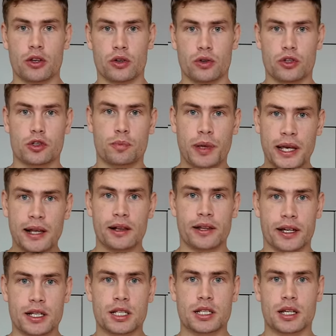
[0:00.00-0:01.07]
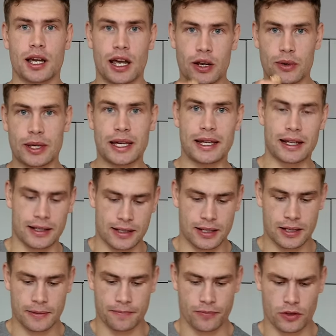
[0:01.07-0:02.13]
You just peel this and you eat it.